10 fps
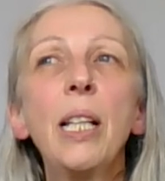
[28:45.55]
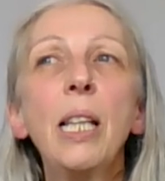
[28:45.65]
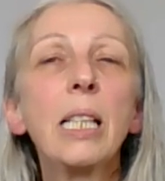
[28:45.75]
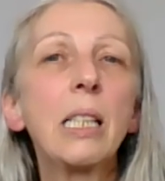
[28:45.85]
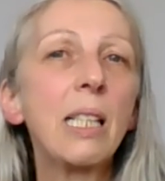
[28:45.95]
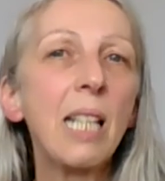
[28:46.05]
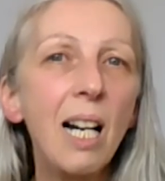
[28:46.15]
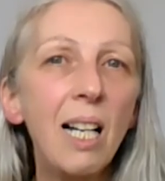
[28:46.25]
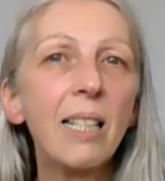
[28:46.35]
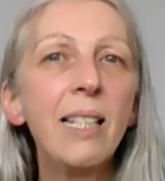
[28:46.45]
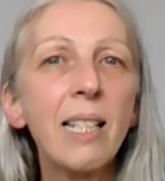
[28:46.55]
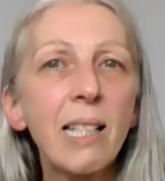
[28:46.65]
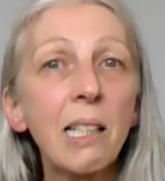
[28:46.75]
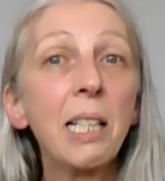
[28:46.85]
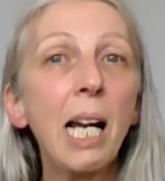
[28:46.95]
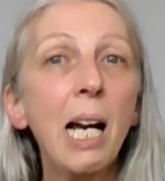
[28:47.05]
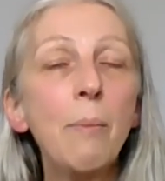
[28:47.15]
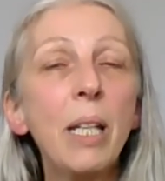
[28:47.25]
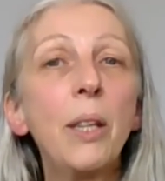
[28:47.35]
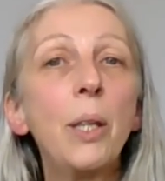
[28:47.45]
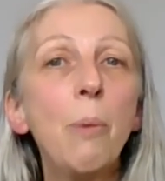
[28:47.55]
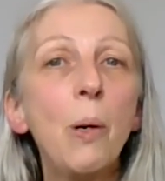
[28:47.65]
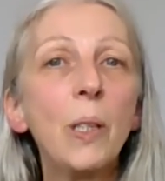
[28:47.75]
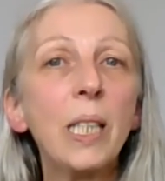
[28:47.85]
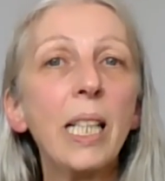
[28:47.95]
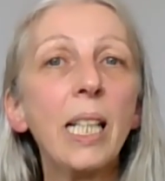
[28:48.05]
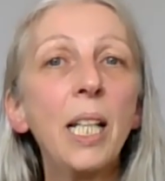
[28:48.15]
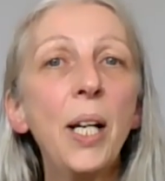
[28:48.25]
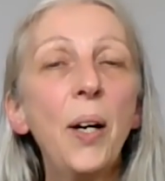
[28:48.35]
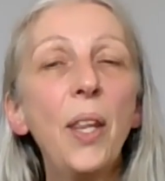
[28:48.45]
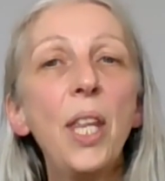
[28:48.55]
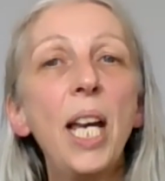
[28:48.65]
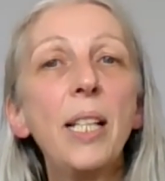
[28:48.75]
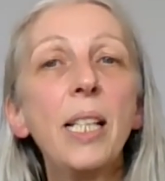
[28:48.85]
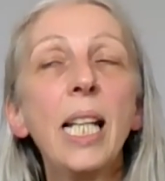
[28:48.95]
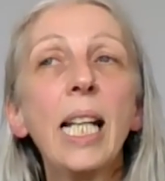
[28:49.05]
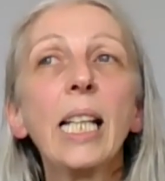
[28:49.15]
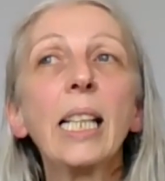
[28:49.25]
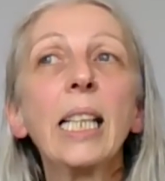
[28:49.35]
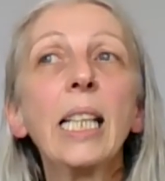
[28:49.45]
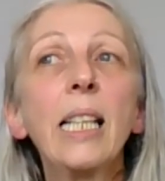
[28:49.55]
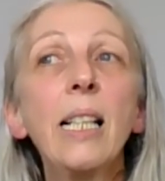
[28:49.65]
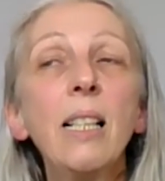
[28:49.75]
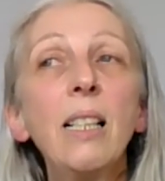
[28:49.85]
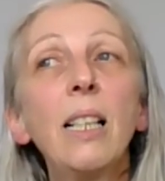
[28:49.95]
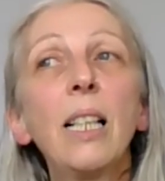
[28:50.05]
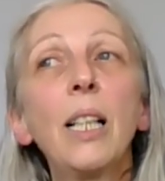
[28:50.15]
little tiredness can come in the body, then either,